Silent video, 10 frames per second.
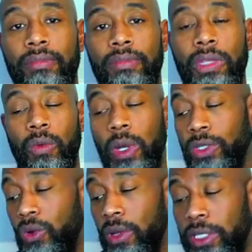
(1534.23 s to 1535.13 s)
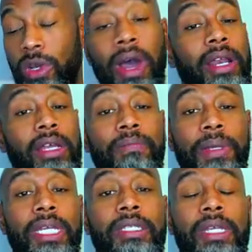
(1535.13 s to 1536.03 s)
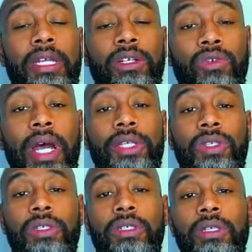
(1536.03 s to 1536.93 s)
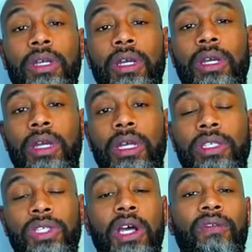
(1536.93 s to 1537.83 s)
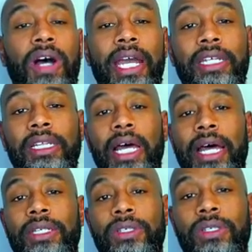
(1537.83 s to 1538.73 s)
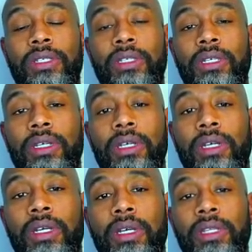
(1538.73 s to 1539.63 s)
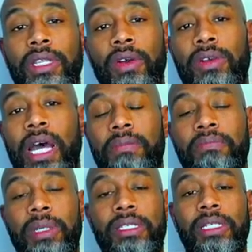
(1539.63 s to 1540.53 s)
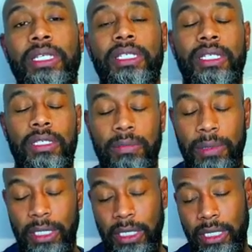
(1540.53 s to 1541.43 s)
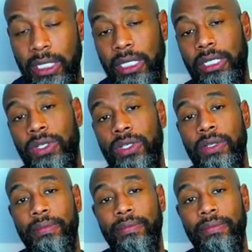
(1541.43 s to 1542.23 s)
the ones who only know how to compete and aggress and self-idealize, they're not mentally disciplined in the least.